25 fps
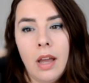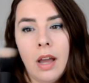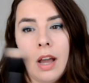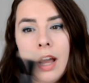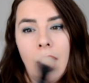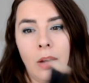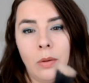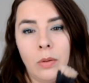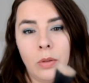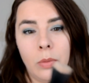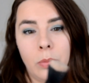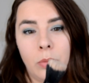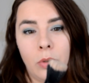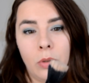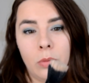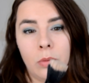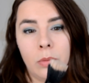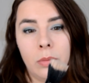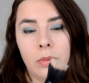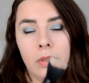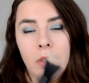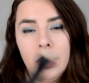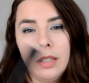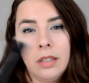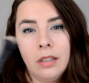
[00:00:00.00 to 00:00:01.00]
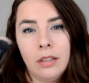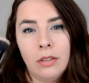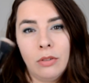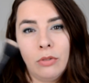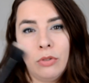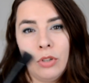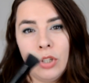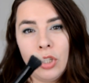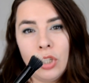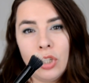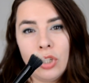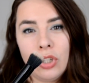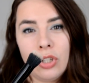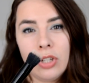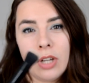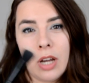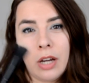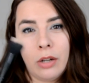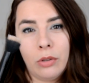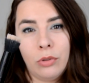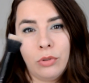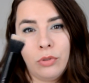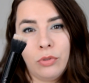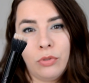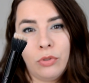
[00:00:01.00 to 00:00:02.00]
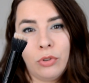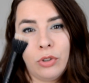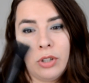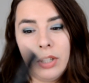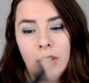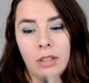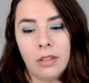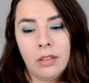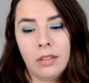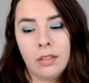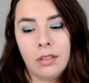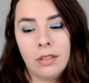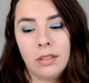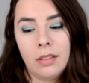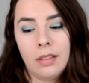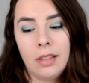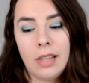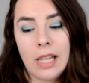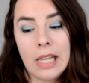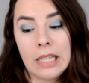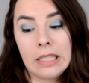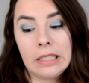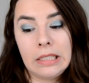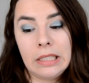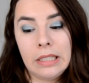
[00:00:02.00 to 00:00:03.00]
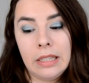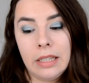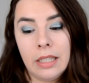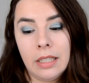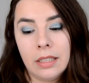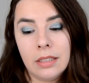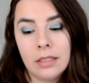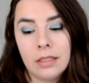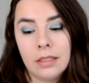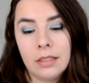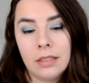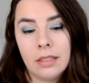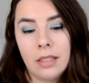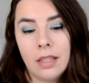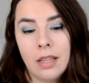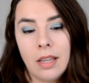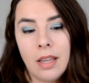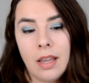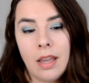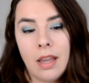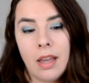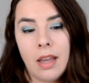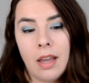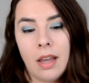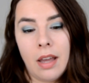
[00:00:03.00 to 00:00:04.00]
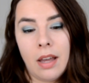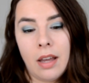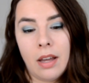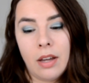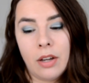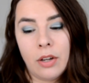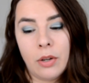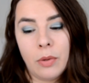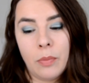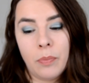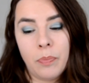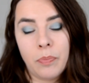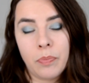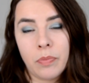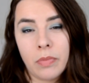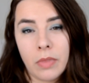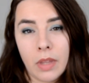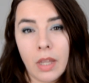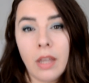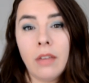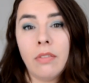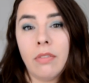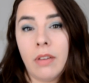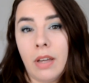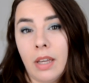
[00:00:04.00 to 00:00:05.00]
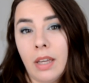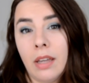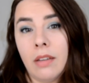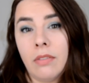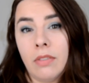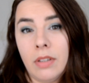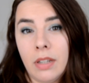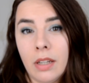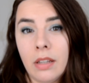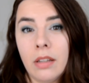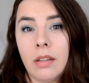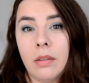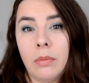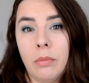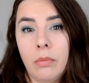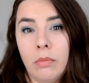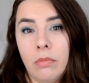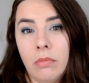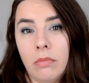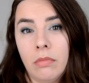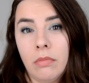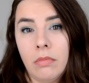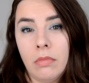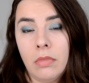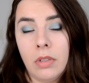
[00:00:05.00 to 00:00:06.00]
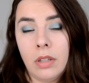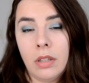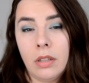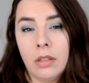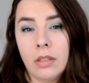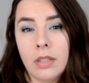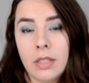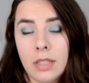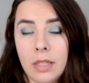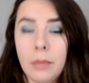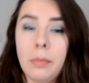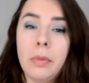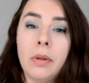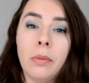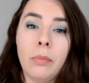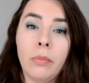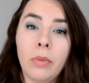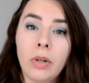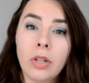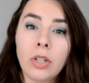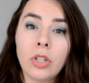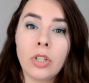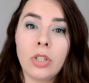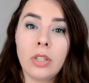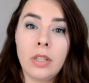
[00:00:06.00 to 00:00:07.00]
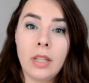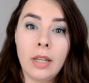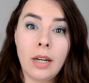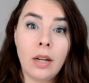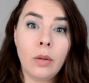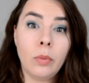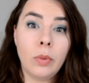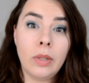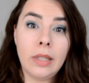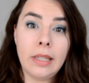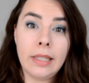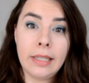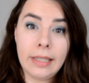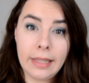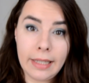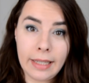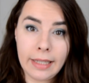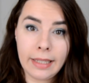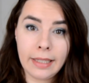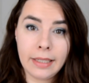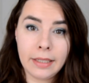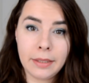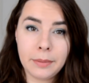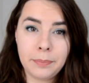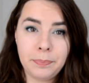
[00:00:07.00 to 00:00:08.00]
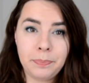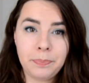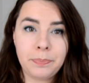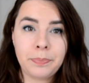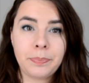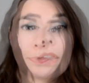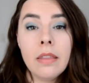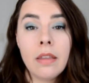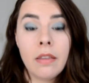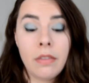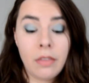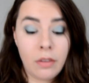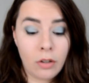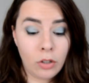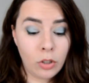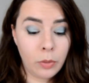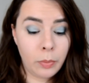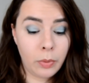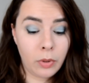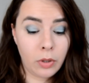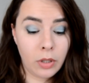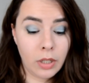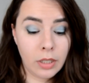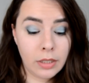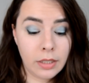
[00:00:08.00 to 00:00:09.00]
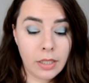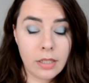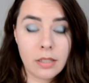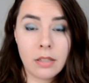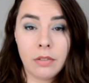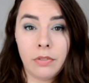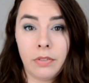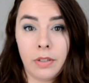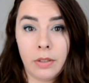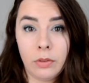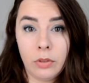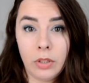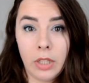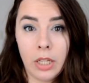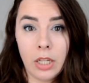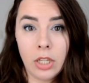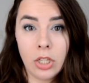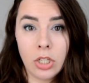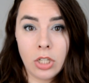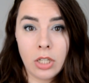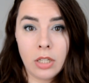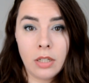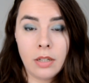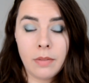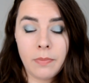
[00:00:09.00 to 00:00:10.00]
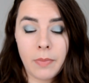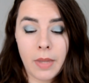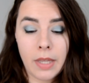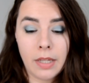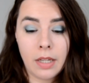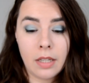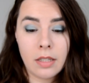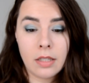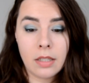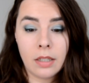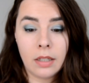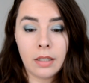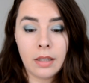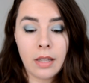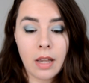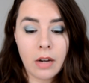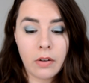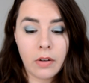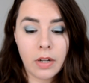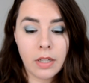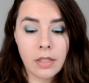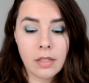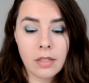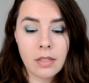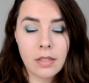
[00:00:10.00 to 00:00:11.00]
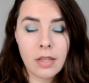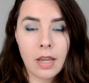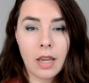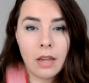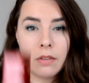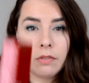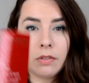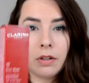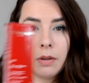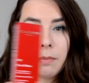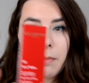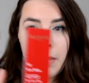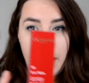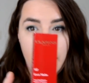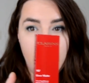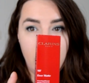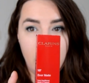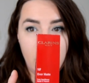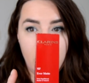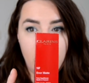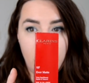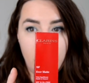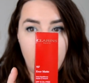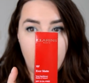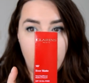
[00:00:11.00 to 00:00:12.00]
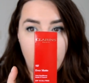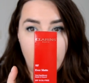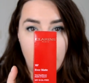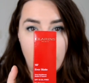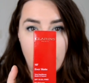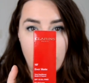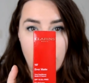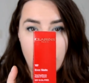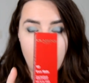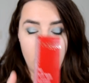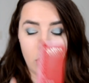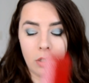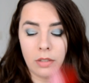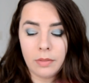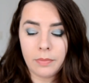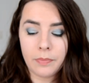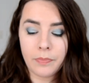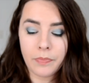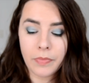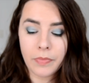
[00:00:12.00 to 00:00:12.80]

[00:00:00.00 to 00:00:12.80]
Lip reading: I will probably reach out for it less and less if I have another stippling brush that I will like. The third product is a foundation, and it's a Clarins Ever Matte foundation.